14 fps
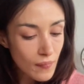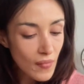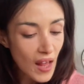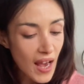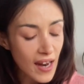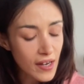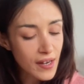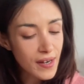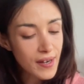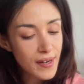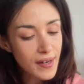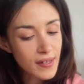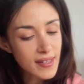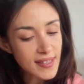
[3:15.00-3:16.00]

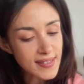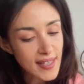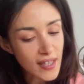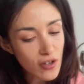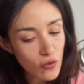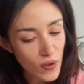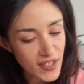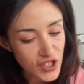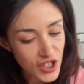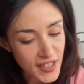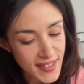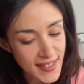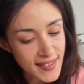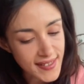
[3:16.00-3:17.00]
And the second question
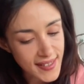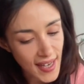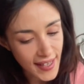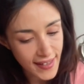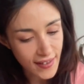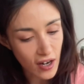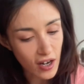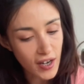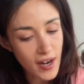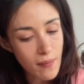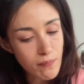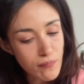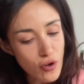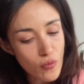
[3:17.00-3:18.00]
is a Sidecar, a
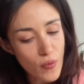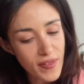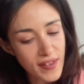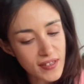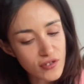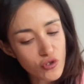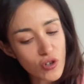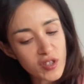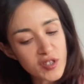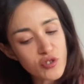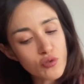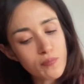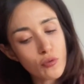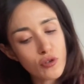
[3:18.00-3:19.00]
book with a strong
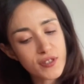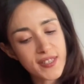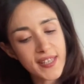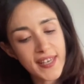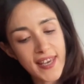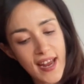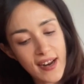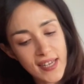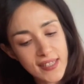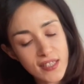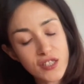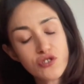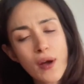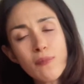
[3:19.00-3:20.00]
supporting character.
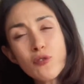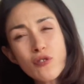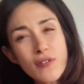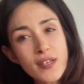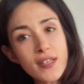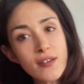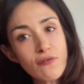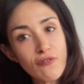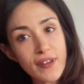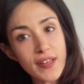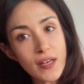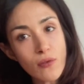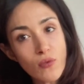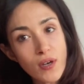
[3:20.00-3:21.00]
So I'm currently
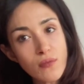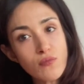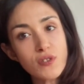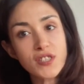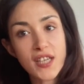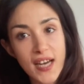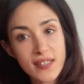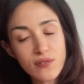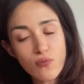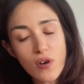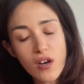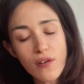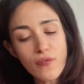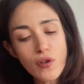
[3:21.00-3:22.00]
reading one which has
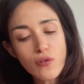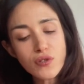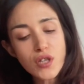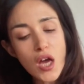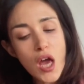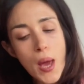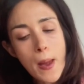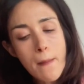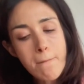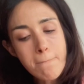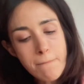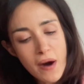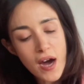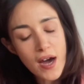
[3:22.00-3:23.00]
one of those,
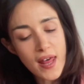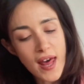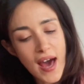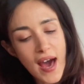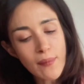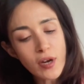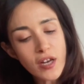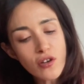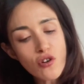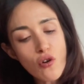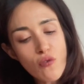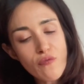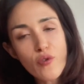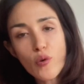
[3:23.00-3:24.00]
but I'm gonna
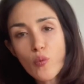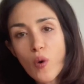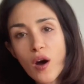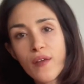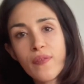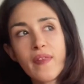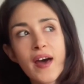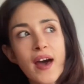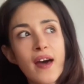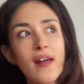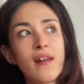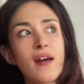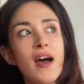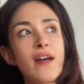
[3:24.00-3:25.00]
go for one that
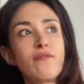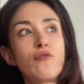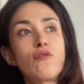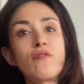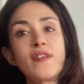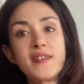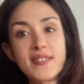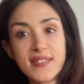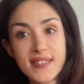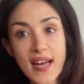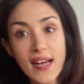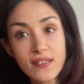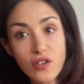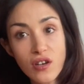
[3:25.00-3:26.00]
I've already
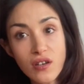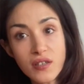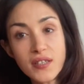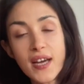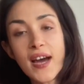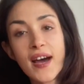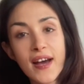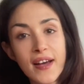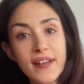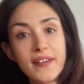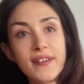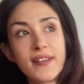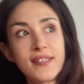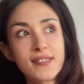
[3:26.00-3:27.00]
sat on
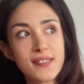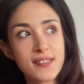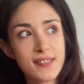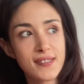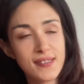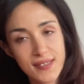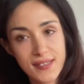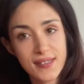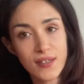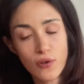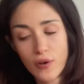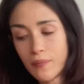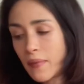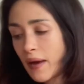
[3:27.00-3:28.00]
and it's still
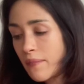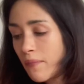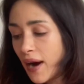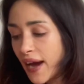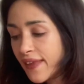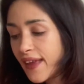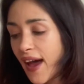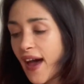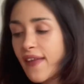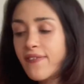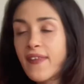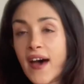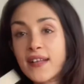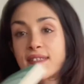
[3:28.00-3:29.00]
in my mind, and
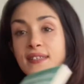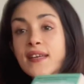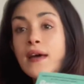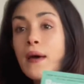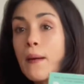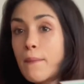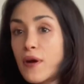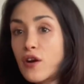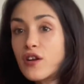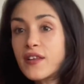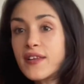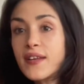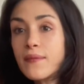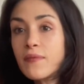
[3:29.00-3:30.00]
that's
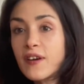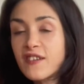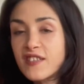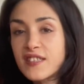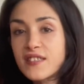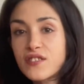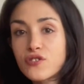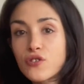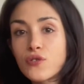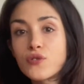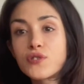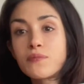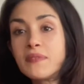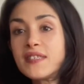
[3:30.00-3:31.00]
Bernadine
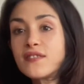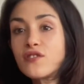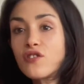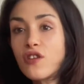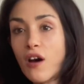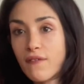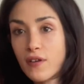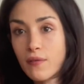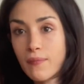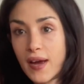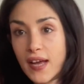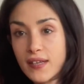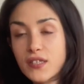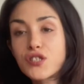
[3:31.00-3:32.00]
Baristo's Mr.
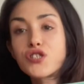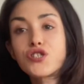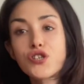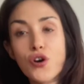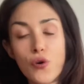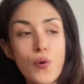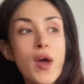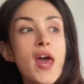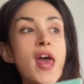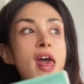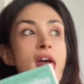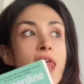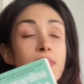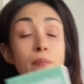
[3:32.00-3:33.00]
Loverman. So
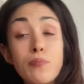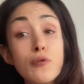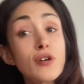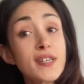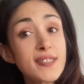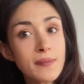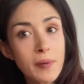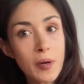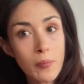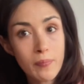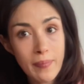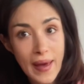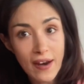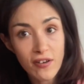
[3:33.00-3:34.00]
the book is about
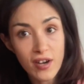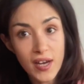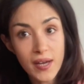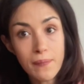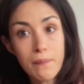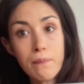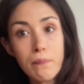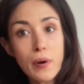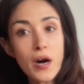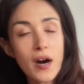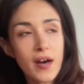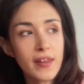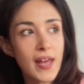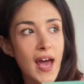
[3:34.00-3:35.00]
Barry,
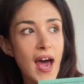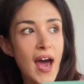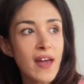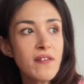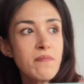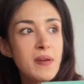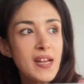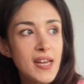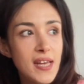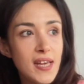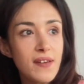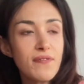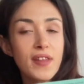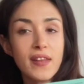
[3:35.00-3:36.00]
but I
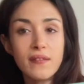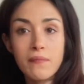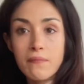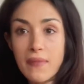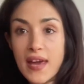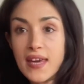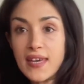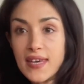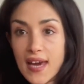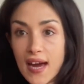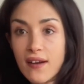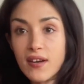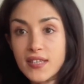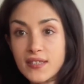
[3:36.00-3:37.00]
believe that the main
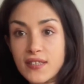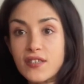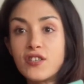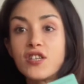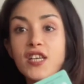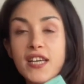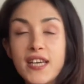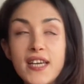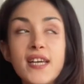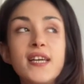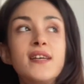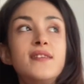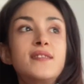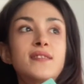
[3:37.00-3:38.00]
character
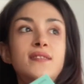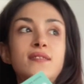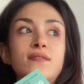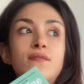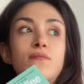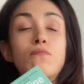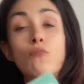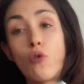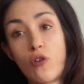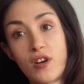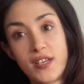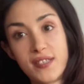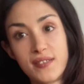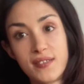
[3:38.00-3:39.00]
is
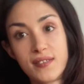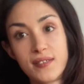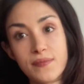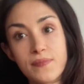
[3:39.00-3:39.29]
Morris.